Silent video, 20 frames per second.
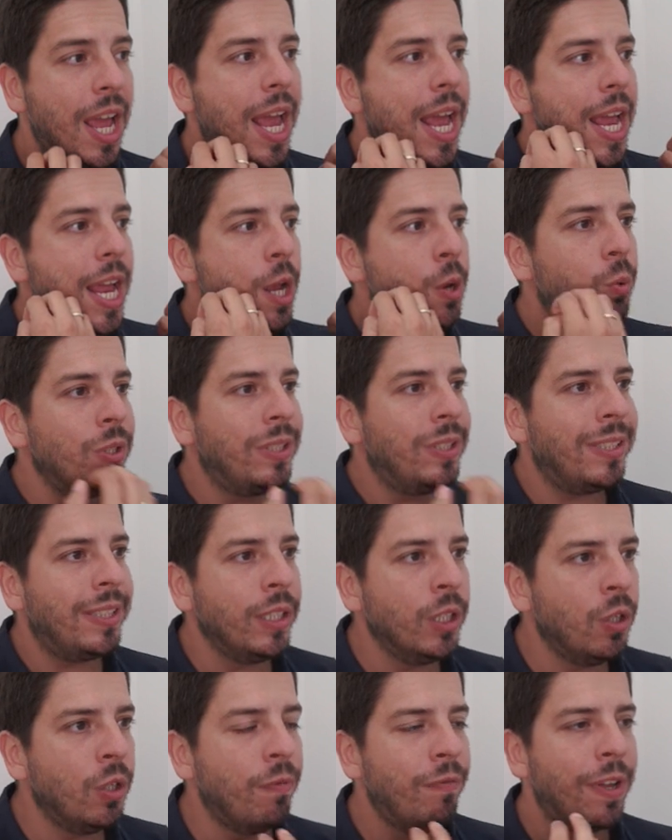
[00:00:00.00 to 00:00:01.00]
it was
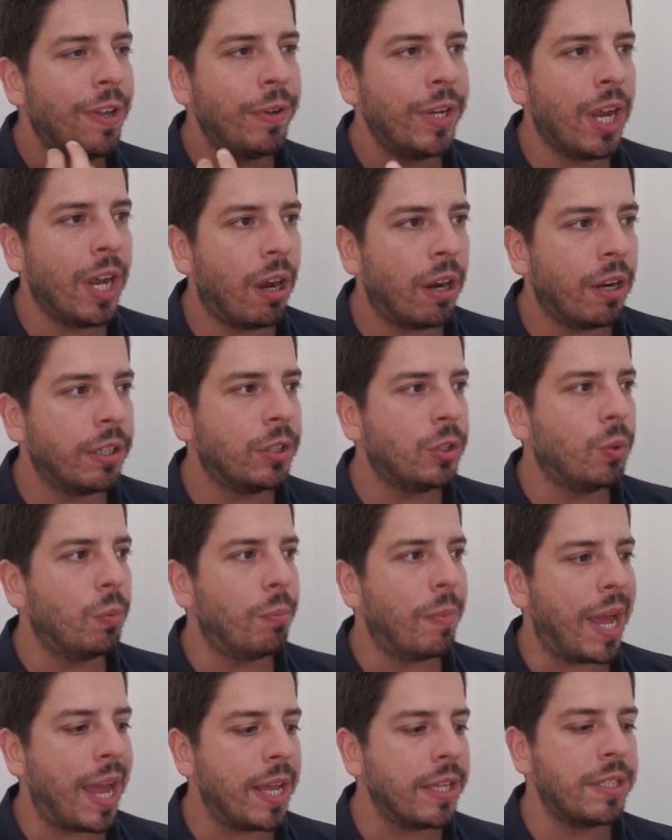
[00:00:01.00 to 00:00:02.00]
still very hard to
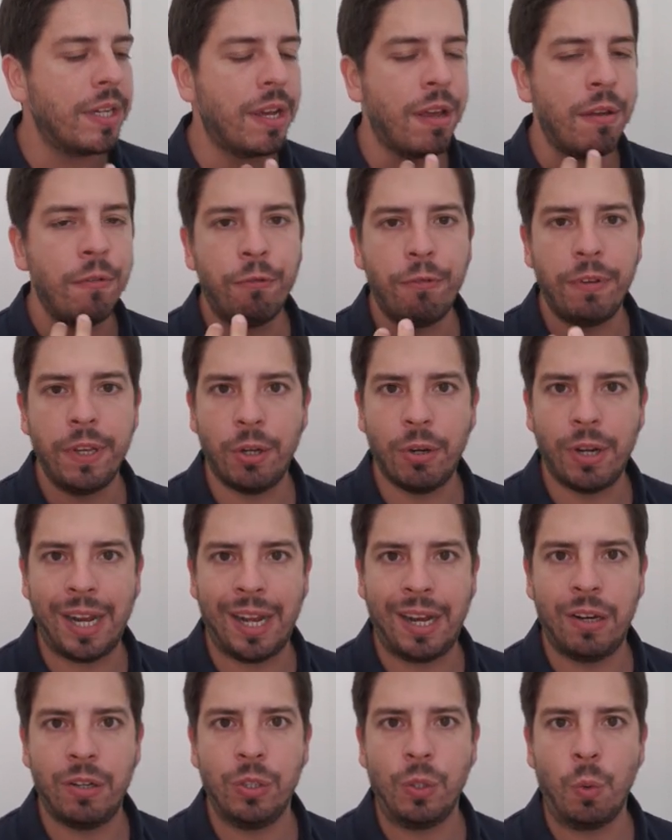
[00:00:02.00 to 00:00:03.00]
match and figure
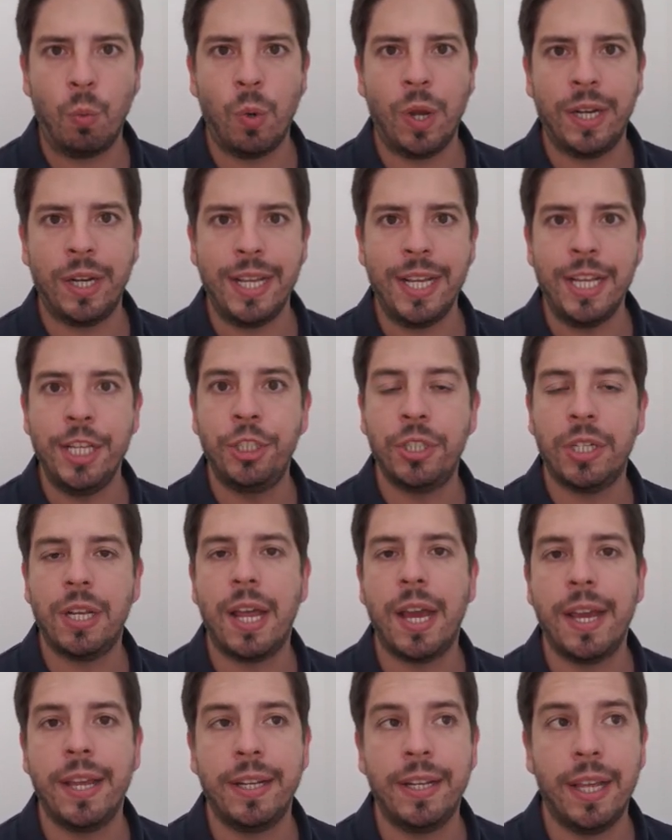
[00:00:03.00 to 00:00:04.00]
out what each
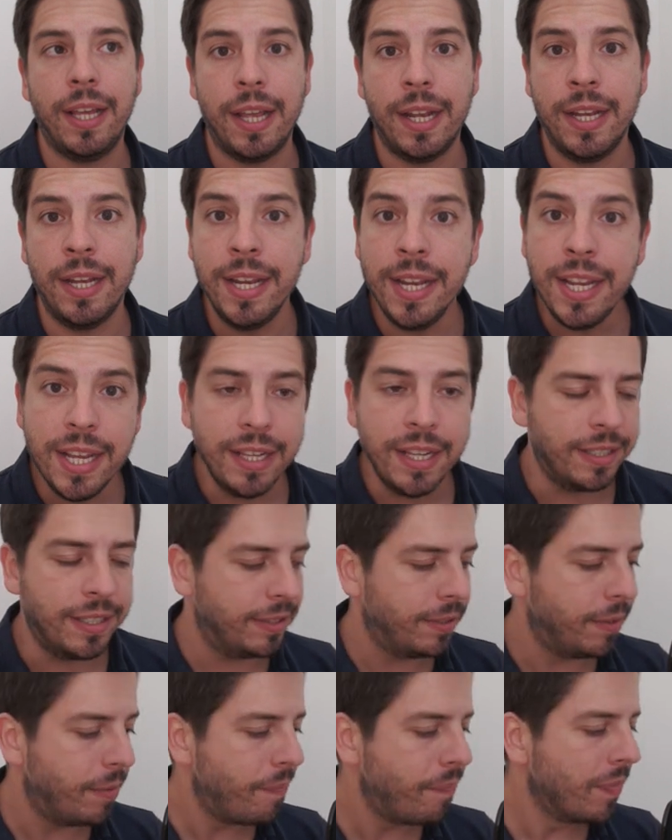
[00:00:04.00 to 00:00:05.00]
client needed.
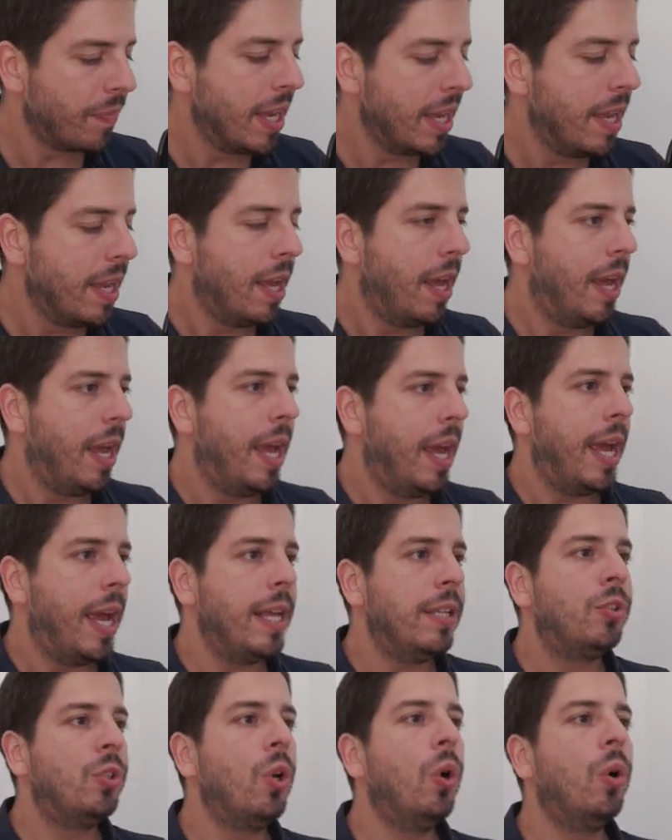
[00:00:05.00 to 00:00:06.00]
And
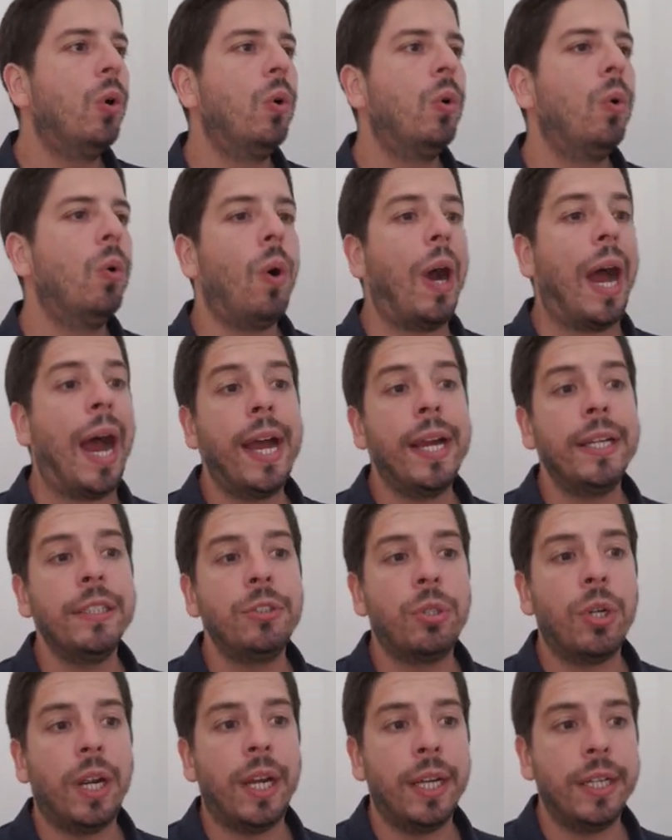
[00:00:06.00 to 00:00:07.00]
so I
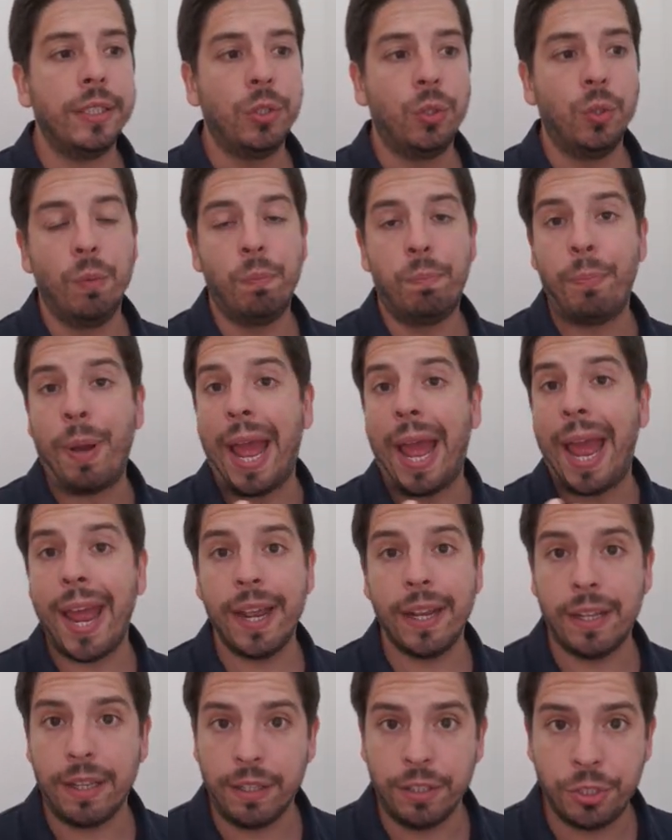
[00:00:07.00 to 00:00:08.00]
tried to
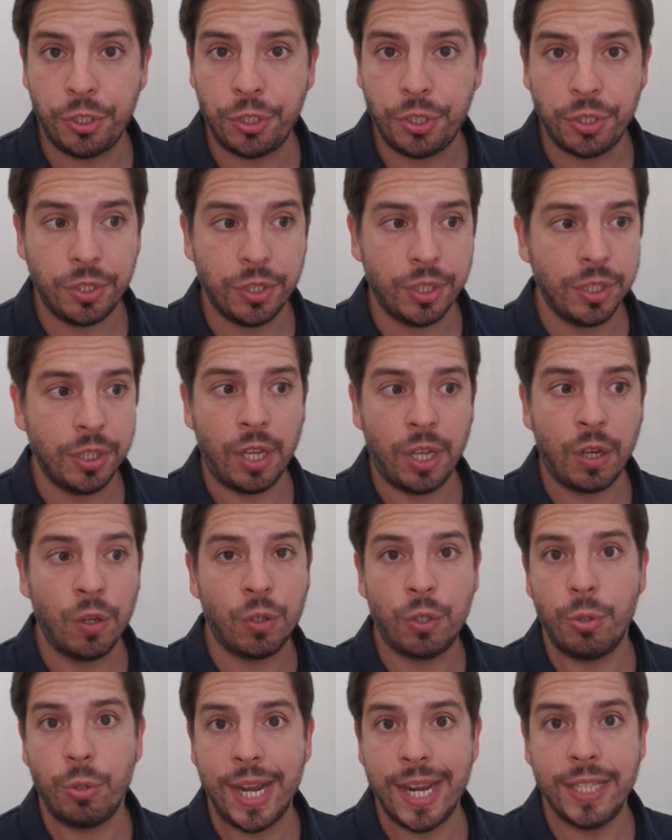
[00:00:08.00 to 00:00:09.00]
package or
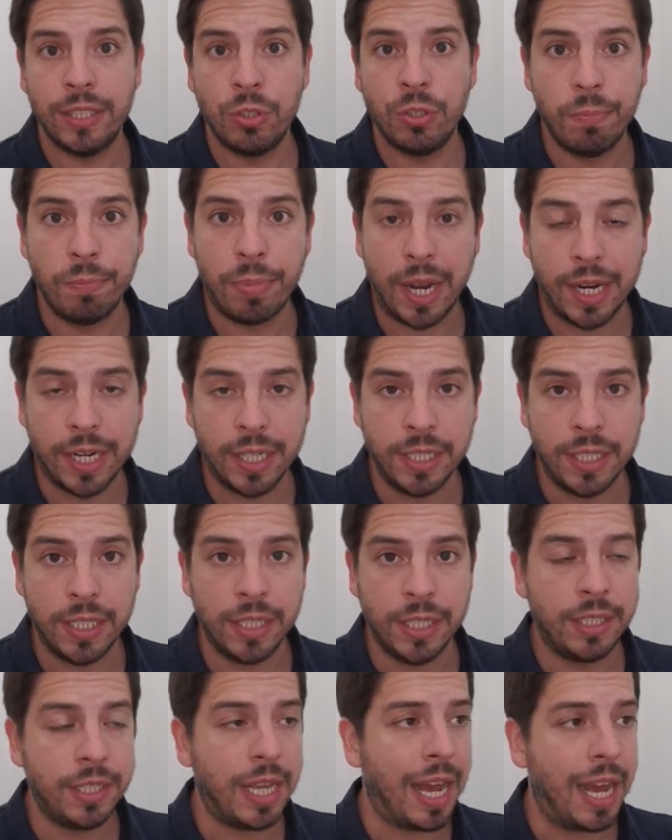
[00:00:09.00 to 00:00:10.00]
create some
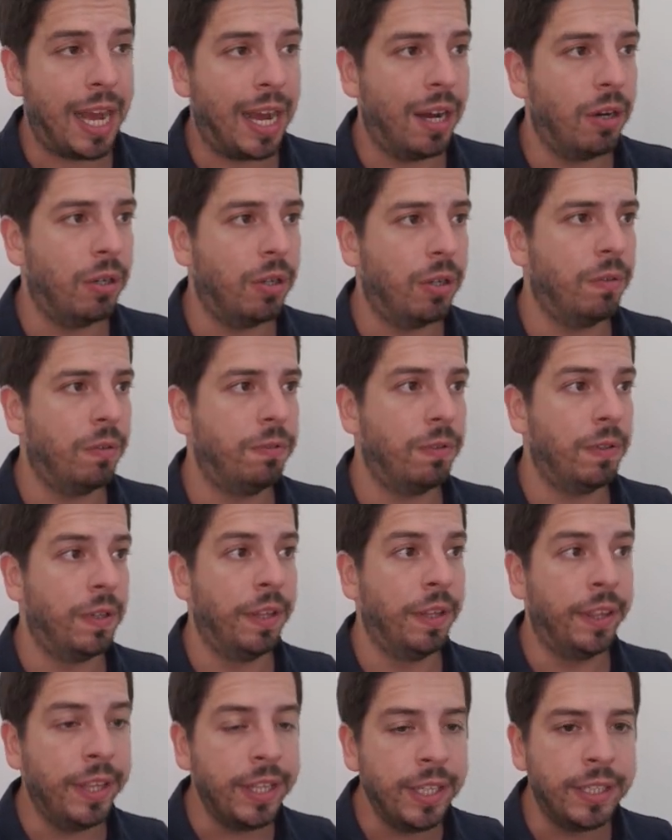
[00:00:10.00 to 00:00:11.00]
packages out of
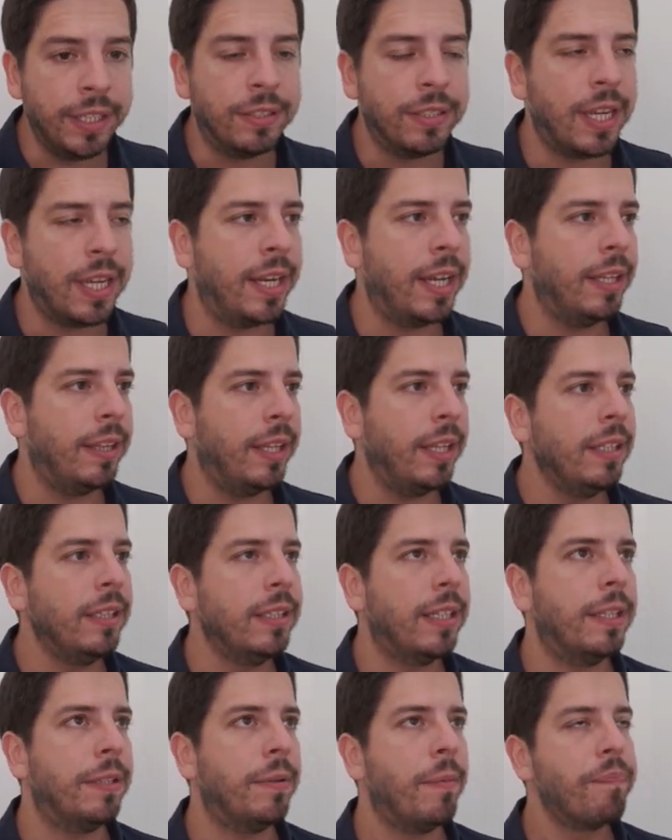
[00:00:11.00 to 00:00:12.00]
this. And I think
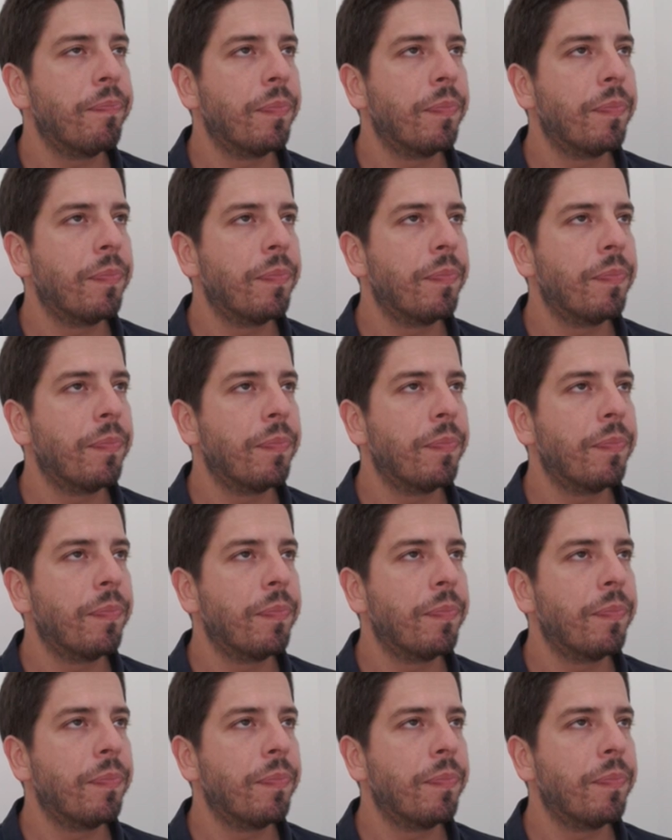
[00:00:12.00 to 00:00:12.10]
that